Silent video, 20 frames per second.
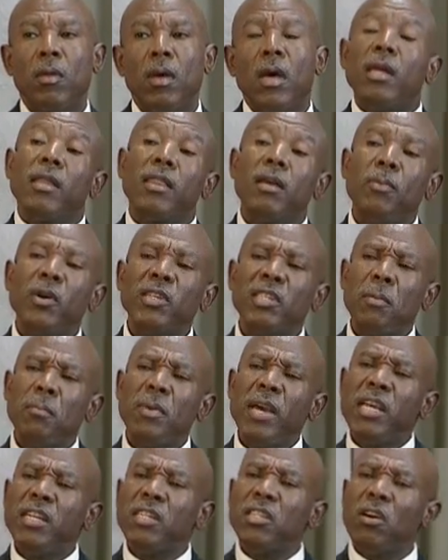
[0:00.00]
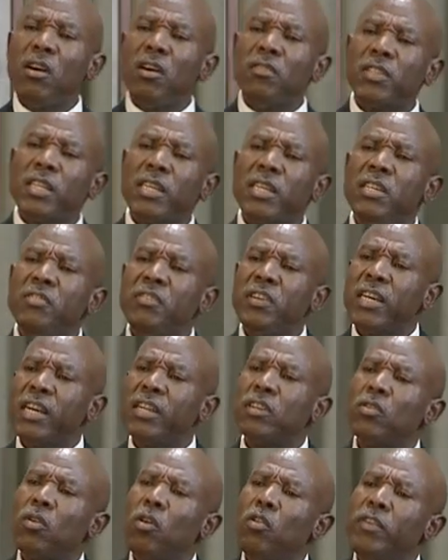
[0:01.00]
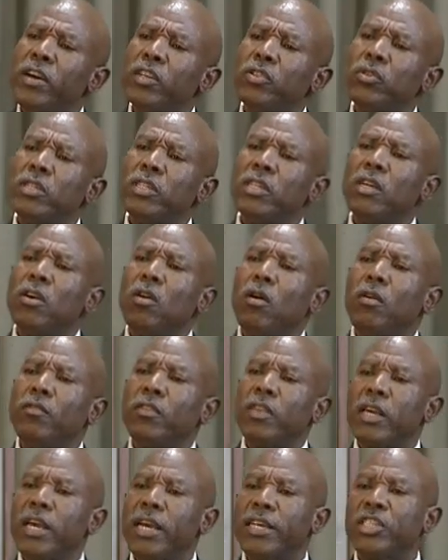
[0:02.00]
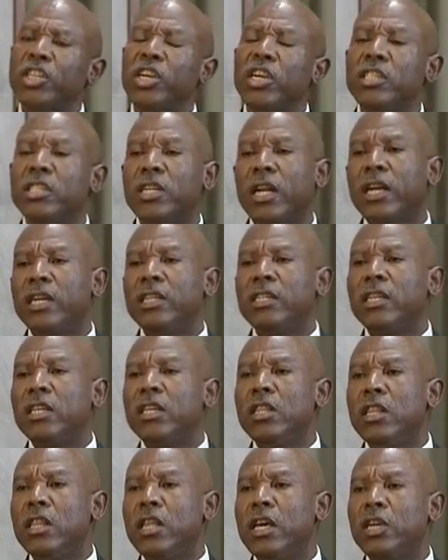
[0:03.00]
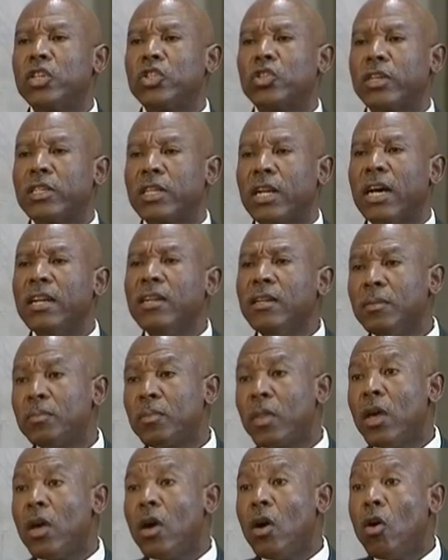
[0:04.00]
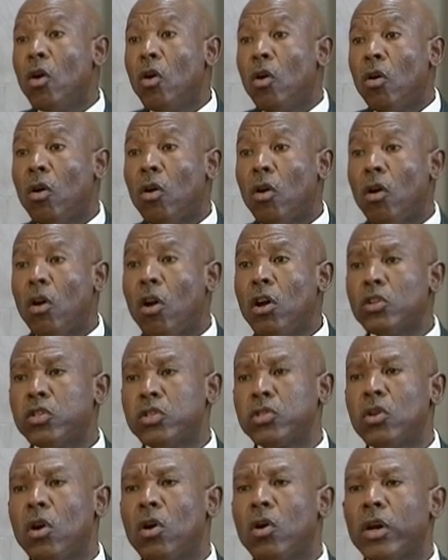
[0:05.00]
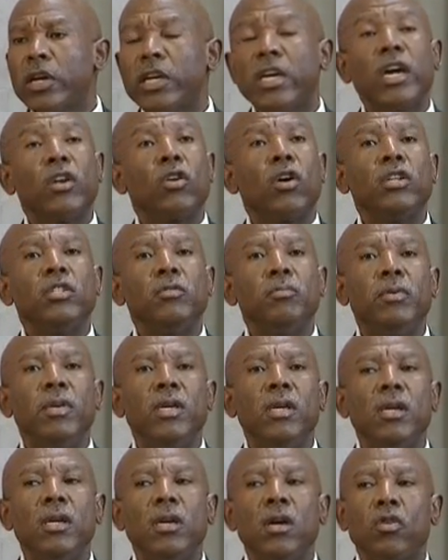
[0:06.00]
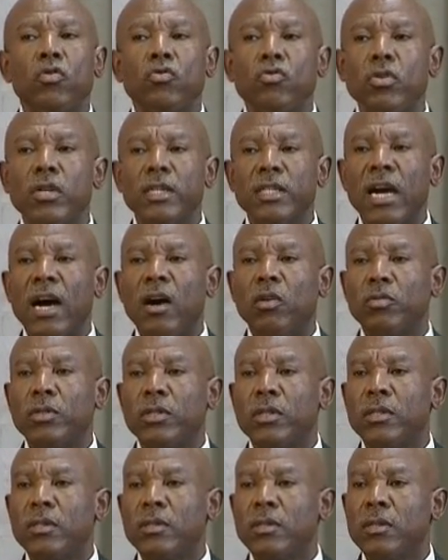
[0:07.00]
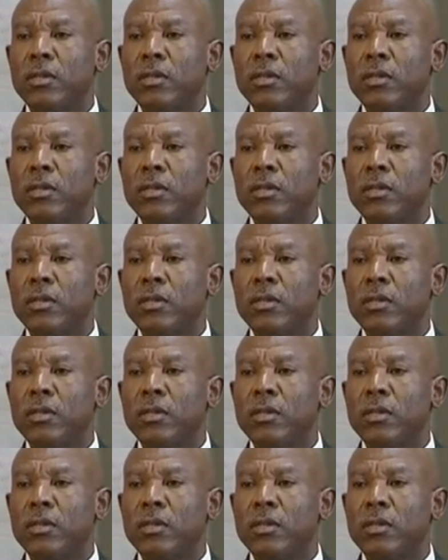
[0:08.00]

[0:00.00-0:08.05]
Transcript: The possibility of significant overshooting of the exchange rate in the short run also cannot be ruled out.